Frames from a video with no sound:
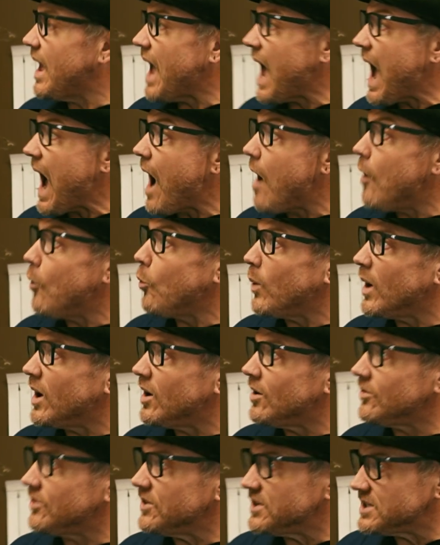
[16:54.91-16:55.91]
how
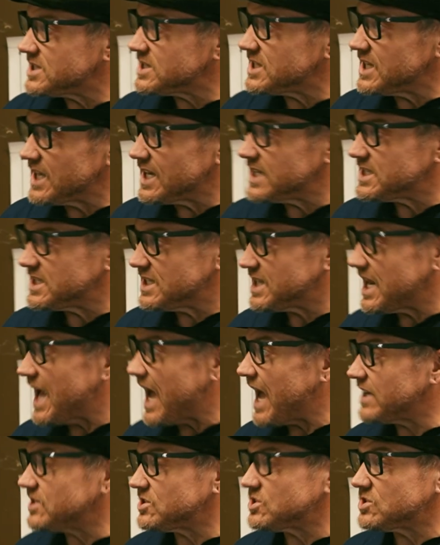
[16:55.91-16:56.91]
well this thing is
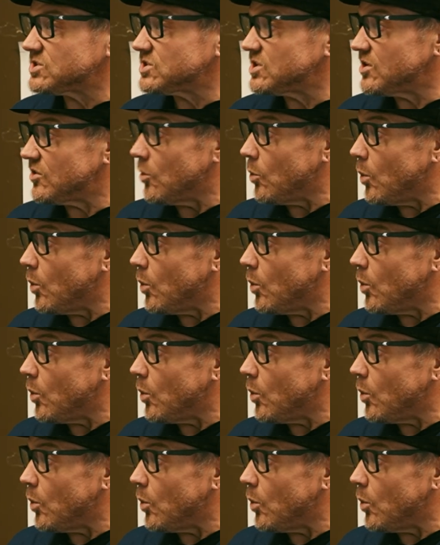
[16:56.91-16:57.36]
attached to the